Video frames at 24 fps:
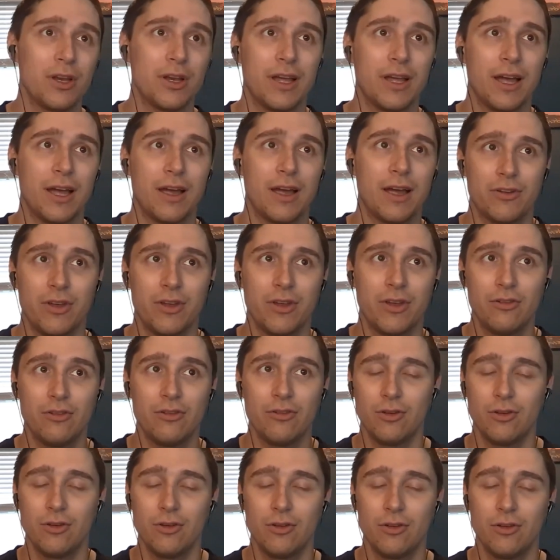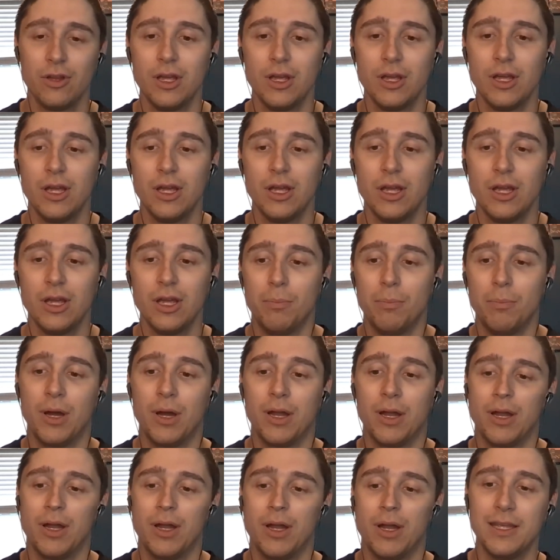but he is willing
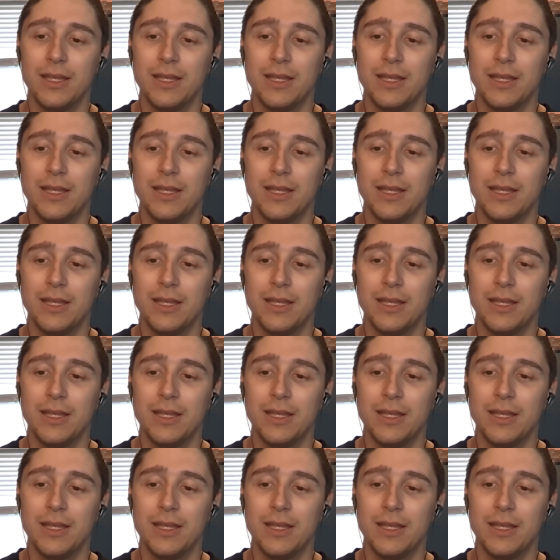to